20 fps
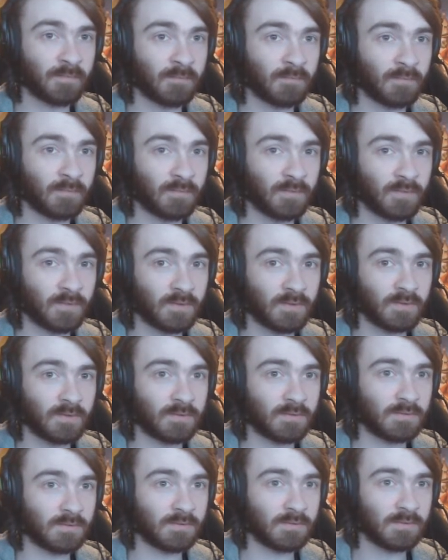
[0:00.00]

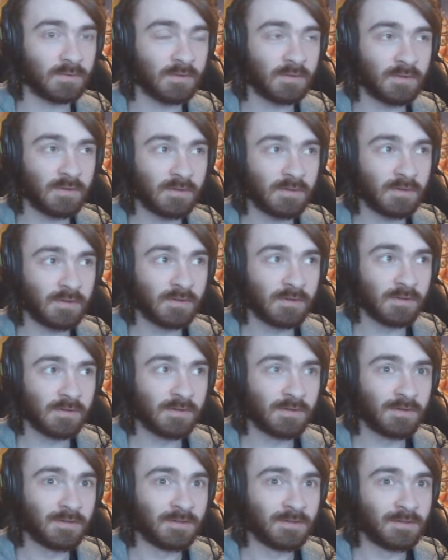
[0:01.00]

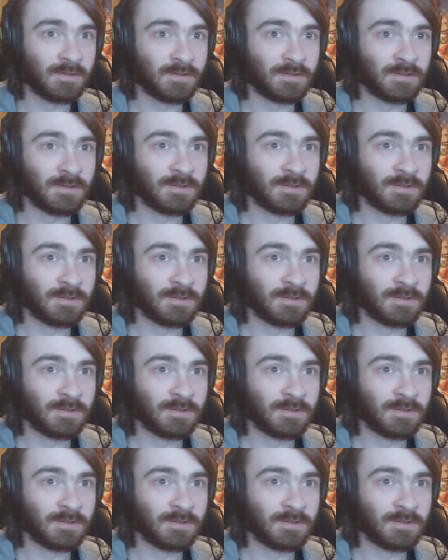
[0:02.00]
(no one is talking)